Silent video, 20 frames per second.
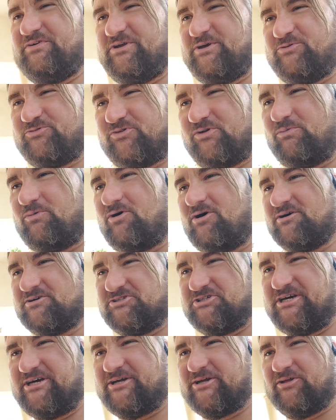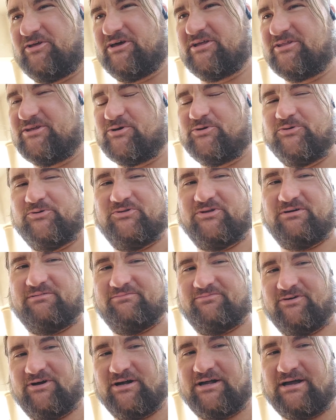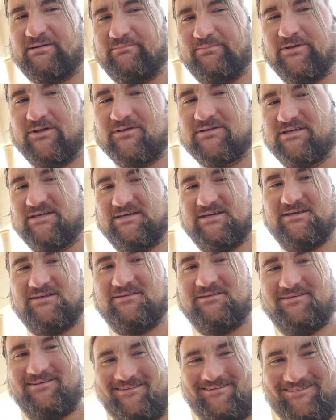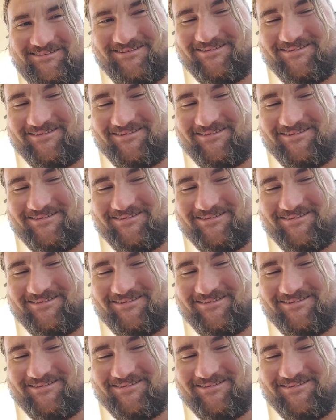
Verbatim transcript: videos on the wrong channel. Like, no, you dumb fuck, I'm milking it.